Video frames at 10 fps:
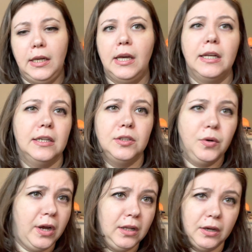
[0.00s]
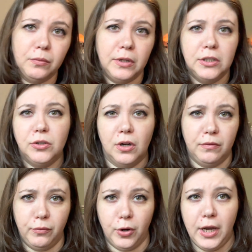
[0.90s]
does great, like really strong
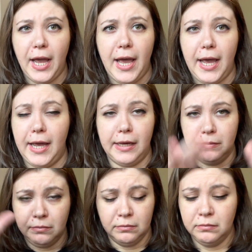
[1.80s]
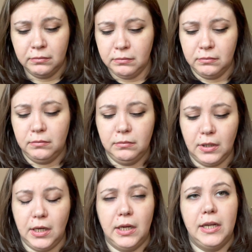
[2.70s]
4K
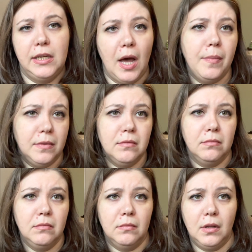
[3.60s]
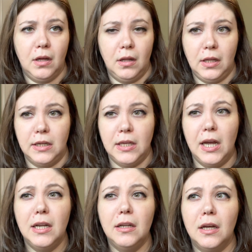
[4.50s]
in-depth things.
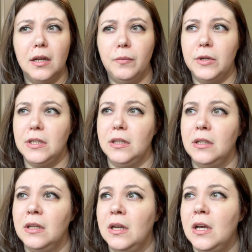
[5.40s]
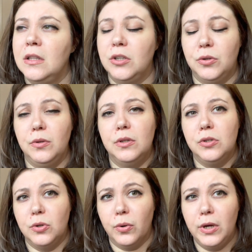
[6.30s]
And what is it? The Truth and
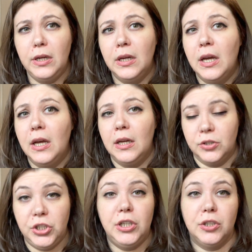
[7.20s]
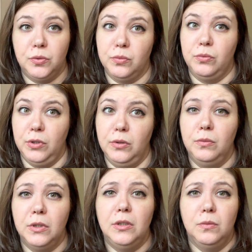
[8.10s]
Story. She does really,
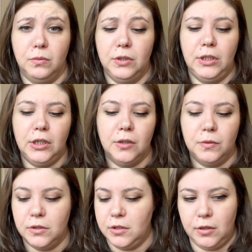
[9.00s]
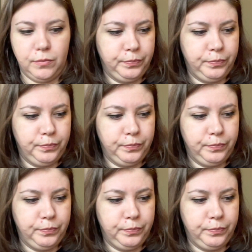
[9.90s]
really, really good ones too.